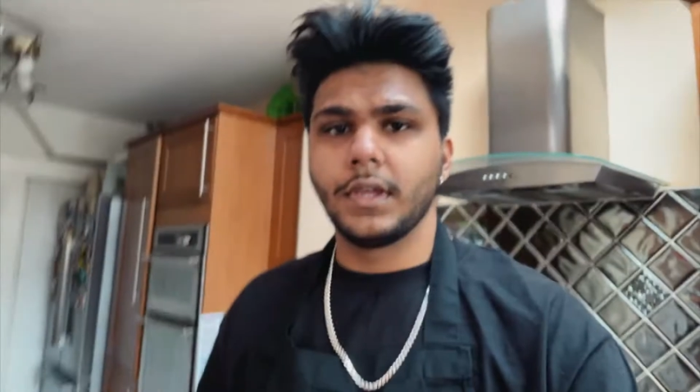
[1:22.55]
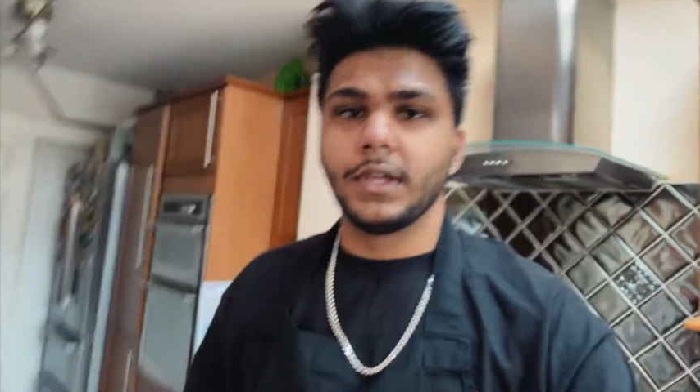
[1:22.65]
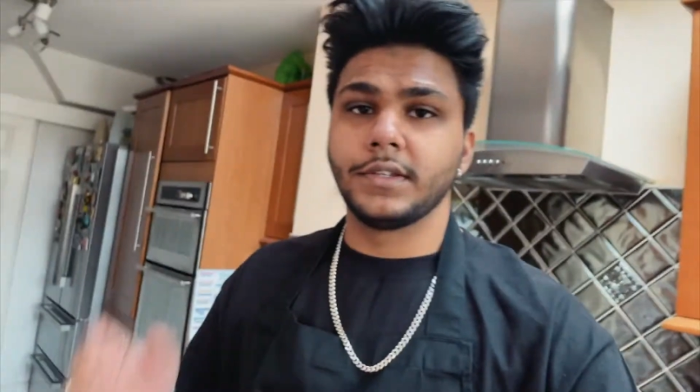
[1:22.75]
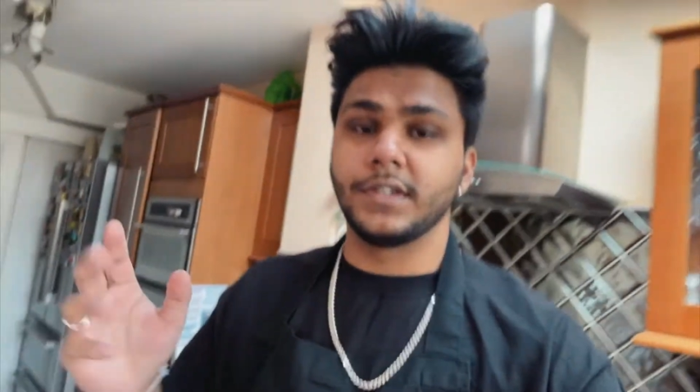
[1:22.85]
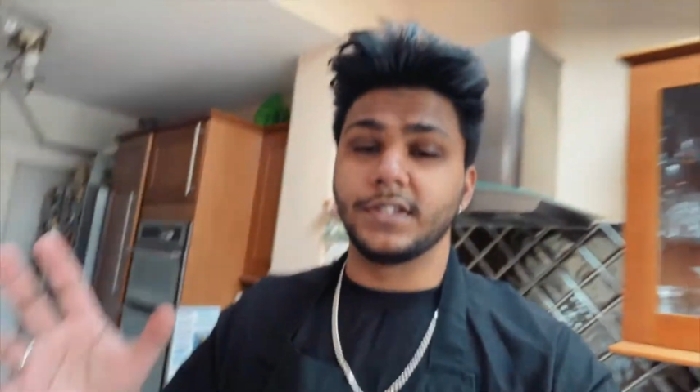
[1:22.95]

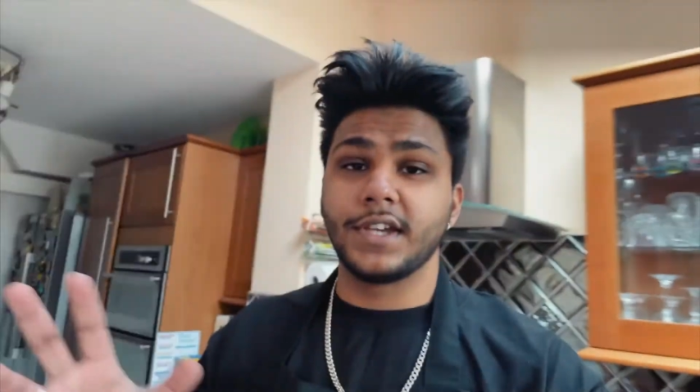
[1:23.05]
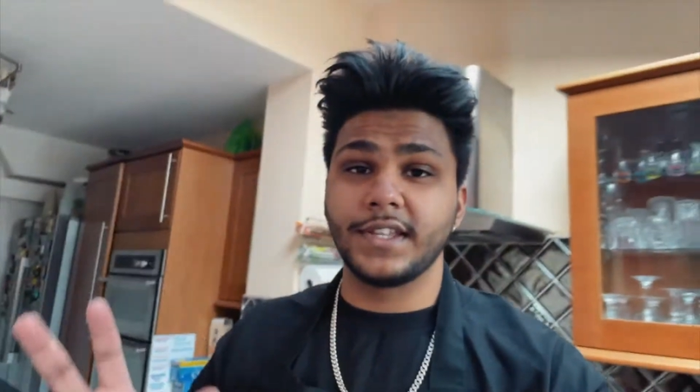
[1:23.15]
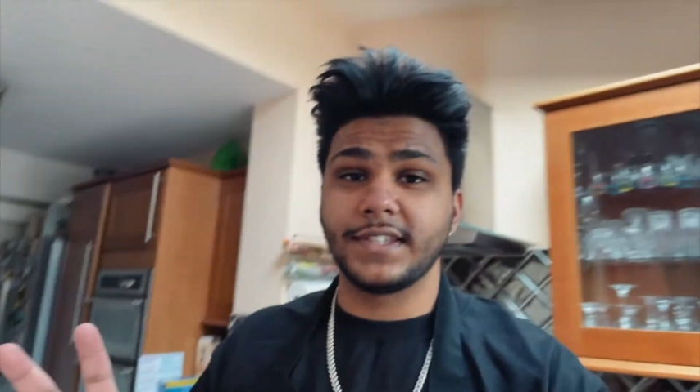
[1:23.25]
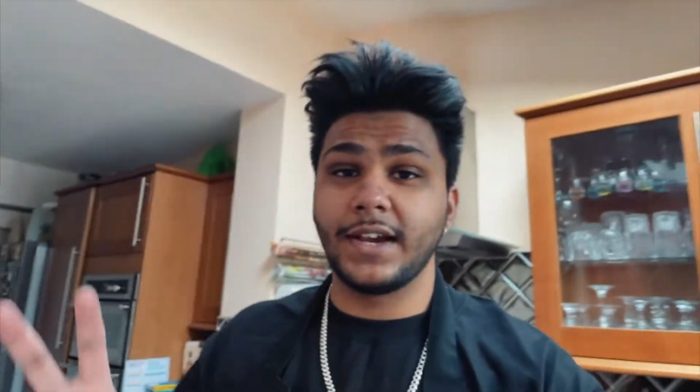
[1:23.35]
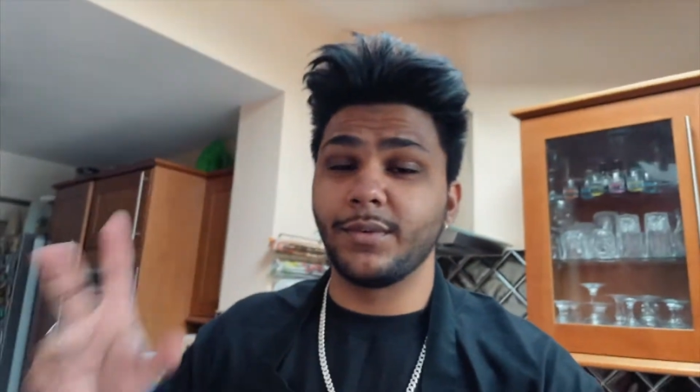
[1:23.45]
So it
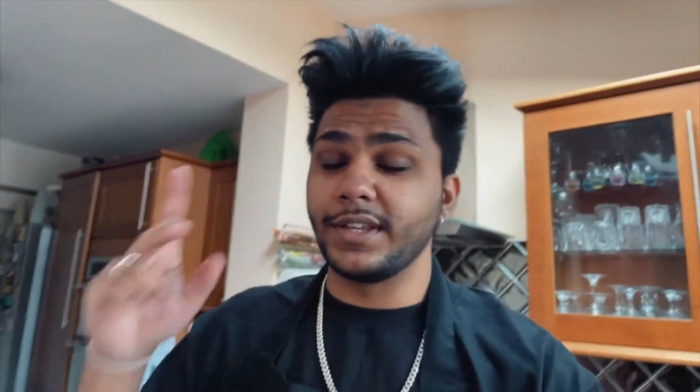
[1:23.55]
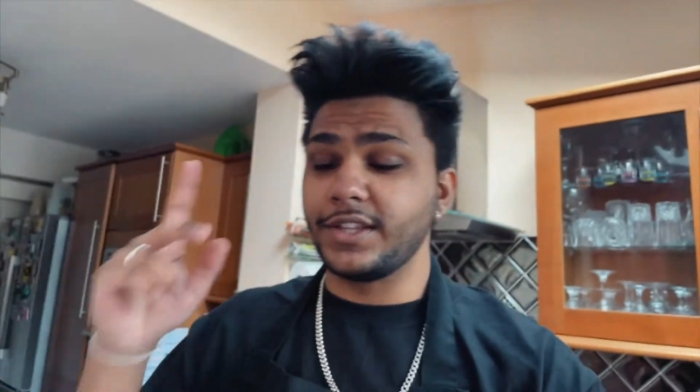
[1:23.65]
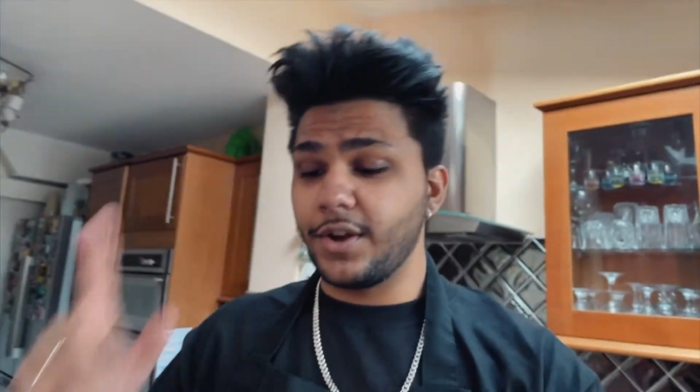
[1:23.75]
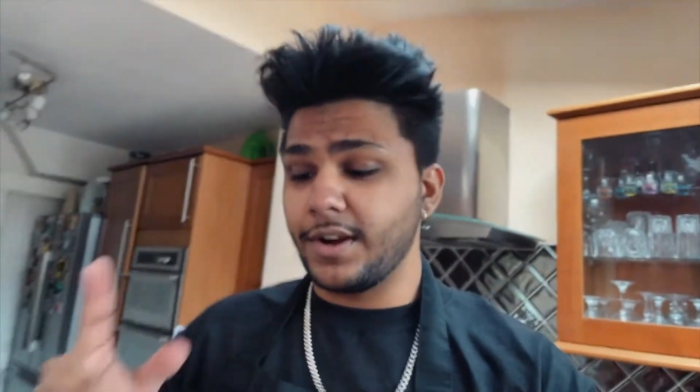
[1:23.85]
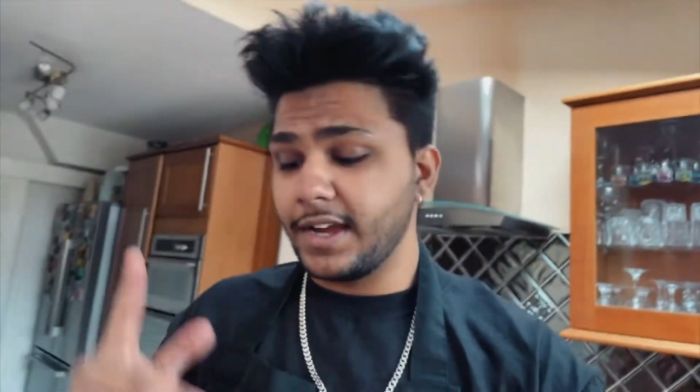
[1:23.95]
turns out we
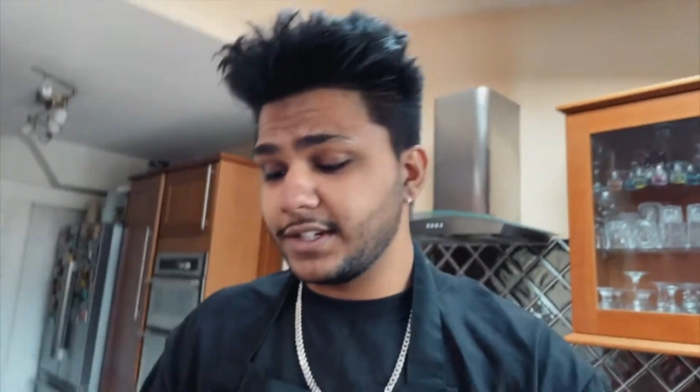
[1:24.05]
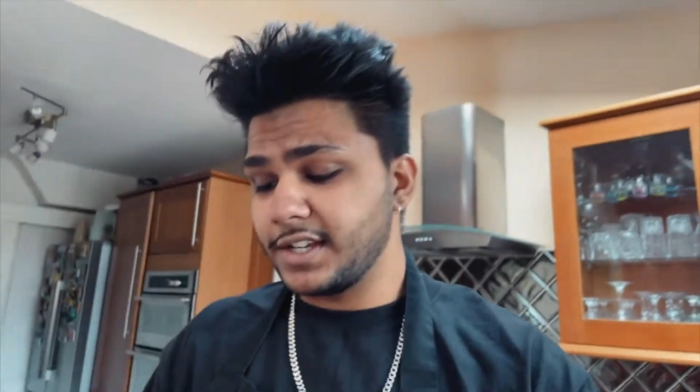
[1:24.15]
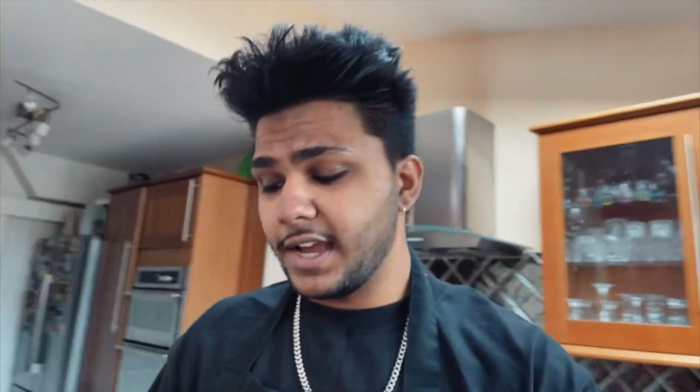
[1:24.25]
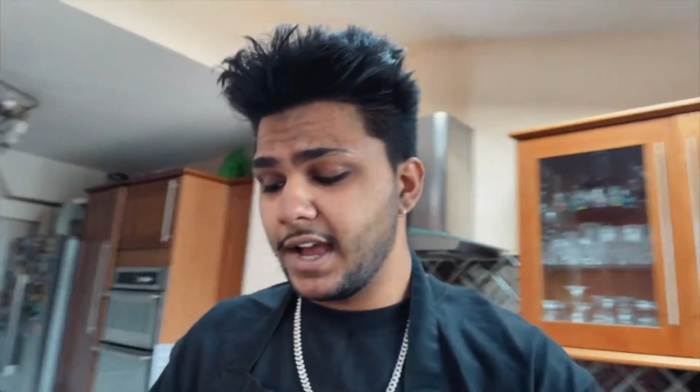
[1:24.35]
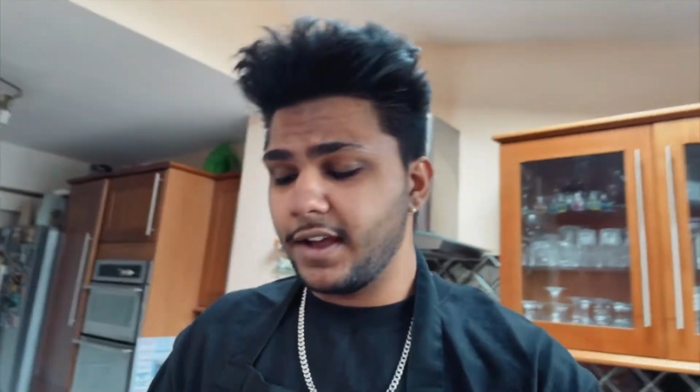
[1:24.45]
don't
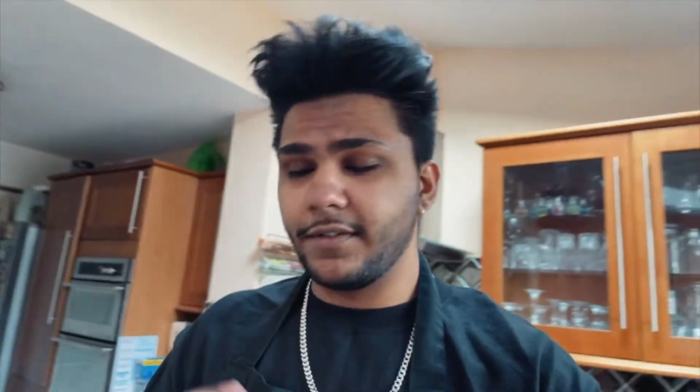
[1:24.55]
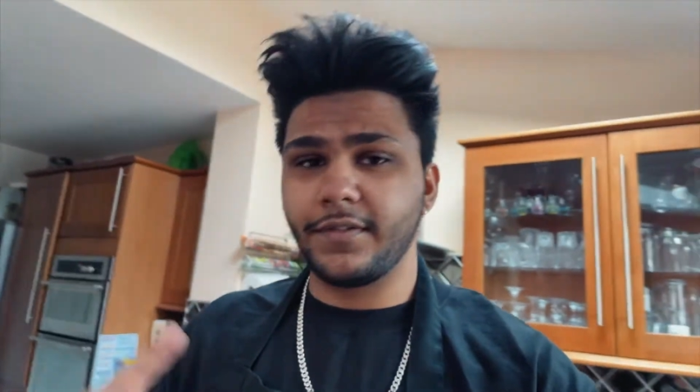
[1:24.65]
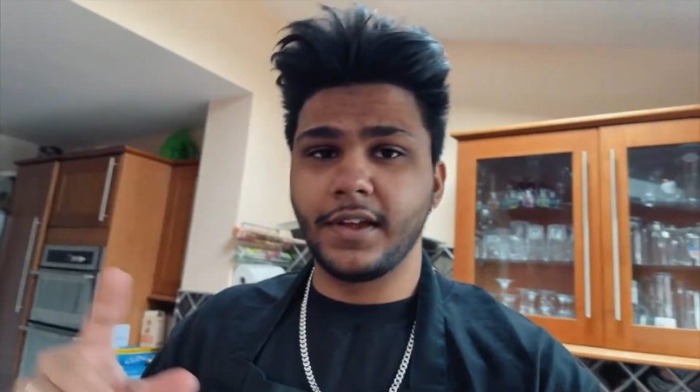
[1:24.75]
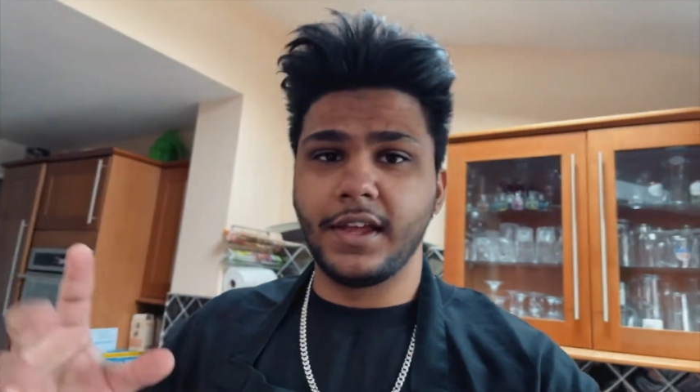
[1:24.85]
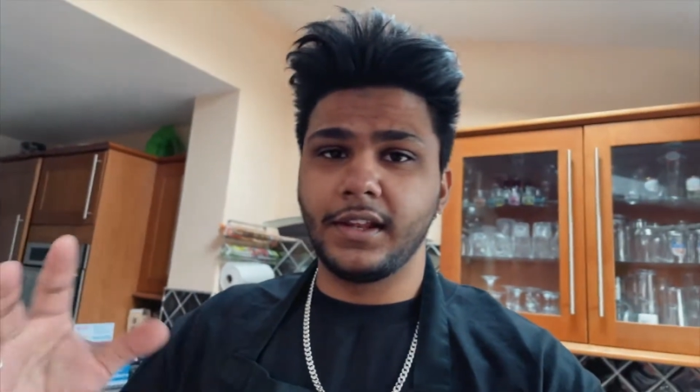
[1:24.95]
actually have